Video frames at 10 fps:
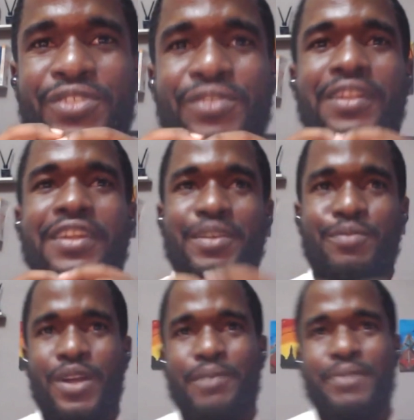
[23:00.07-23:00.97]
to learn
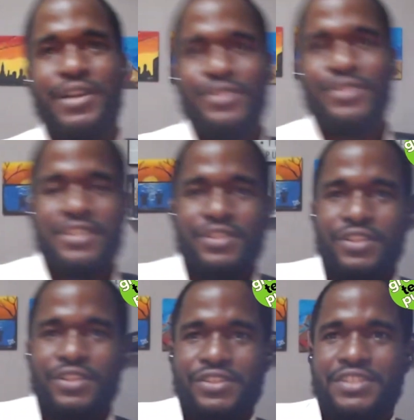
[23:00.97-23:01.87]
more about your
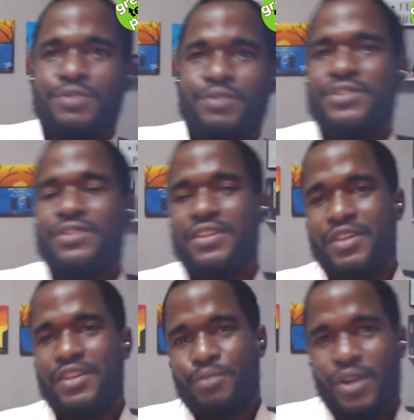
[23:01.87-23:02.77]
technology, they want to
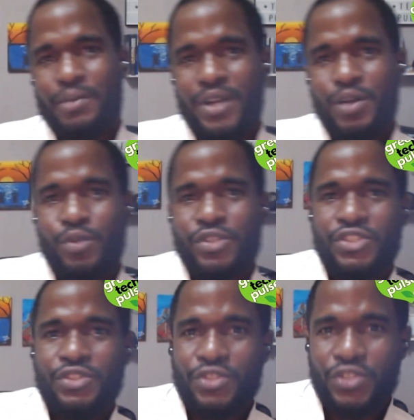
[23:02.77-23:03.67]
learn more about what
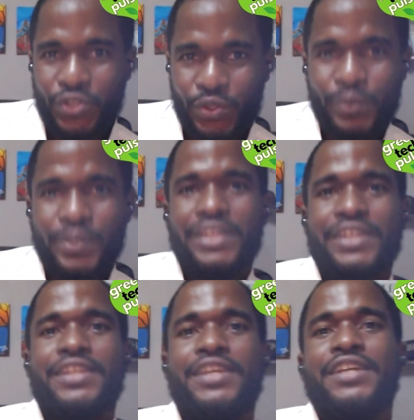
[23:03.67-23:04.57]
you're
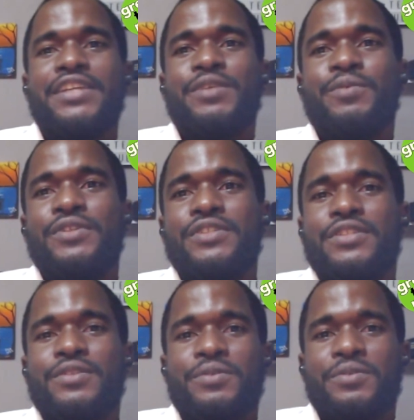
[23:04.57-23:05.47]
doing, they want
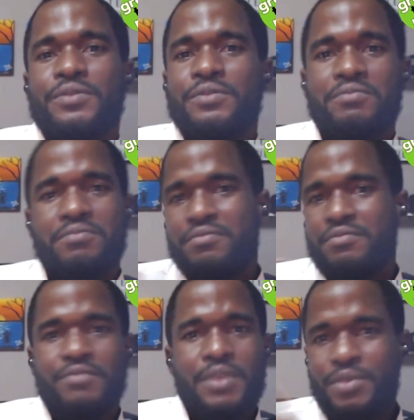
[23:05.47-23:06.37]
to
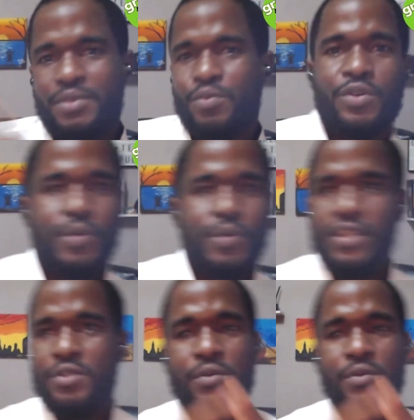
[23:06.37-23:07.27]
maybe work with
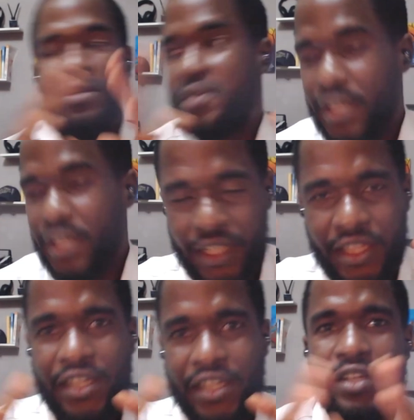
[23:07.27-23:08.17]
you or
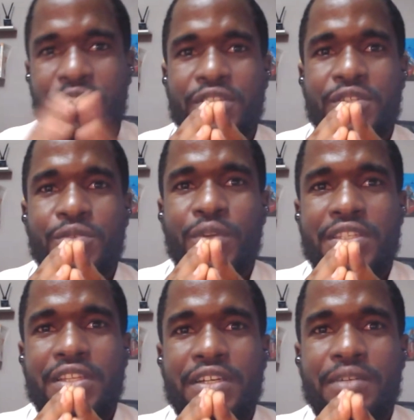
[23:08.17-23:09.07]
anything else,
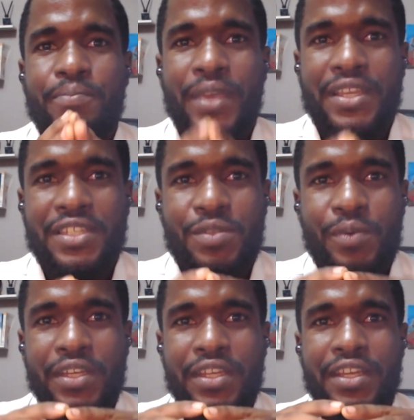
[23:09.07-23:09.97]
what's the best
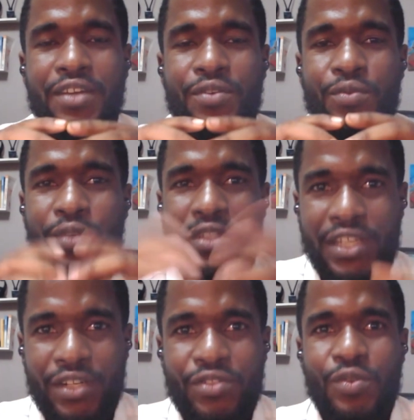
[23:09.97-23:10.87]
way they can reach
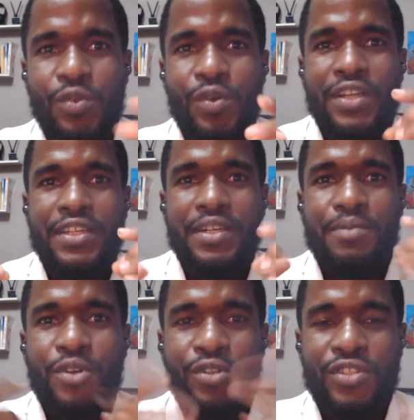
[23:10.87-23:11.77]
out to you and
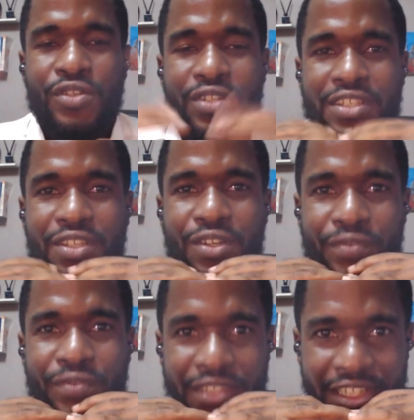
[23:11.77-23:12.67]
continue this
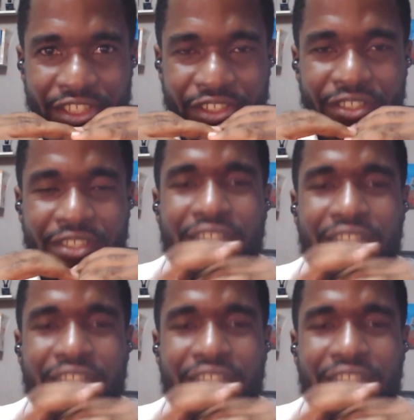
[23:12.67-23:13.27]
conversation?